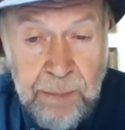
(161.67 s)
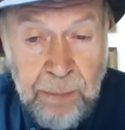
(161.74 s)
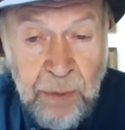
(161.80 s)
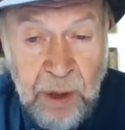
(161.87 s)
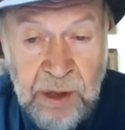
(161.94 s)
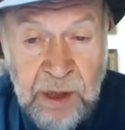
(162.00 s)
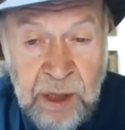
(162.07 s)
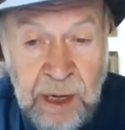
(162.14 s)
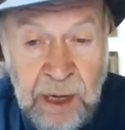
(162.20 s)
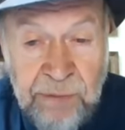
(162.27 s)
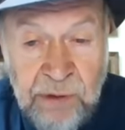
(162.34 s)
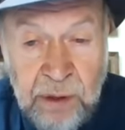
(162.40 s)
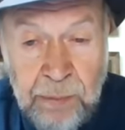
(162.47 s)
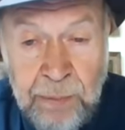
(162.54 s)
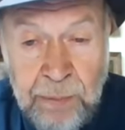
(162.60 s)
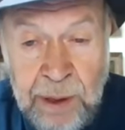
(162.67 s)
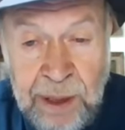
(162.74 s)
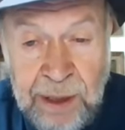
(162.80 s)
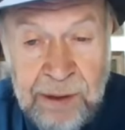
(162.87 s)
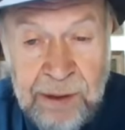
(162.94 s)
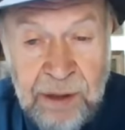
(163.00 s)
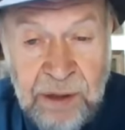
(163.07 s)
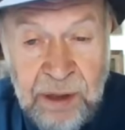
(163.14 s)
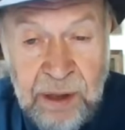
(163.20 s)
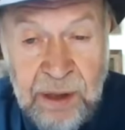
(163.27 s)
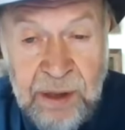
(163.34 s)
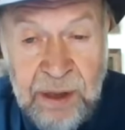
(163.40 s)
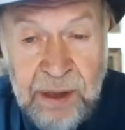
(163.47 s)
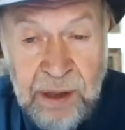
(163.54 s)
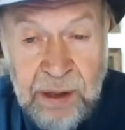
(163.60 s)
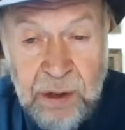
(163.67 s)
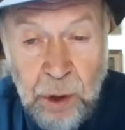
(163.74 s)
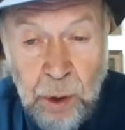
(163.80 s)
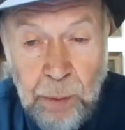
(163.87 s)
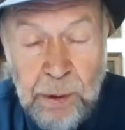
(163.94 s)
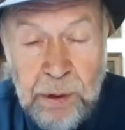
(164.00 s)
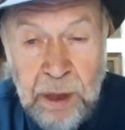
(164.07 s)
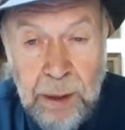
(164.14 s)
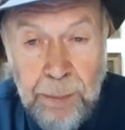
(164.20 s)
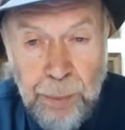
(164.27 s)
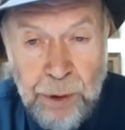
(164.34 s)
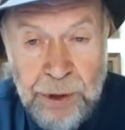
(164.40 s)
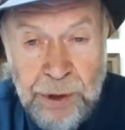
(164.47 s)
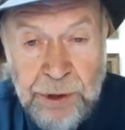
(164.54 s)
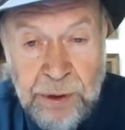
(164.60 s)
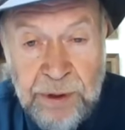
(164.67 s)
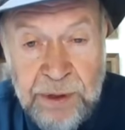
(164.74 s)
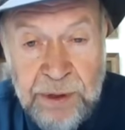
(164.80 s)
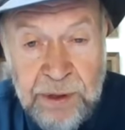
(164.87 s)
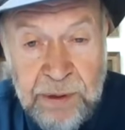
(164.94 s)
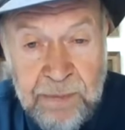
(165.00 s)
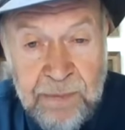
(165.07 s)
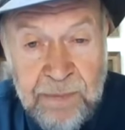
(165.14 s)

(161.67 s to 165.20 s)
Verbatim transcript: month after month, global temperatures.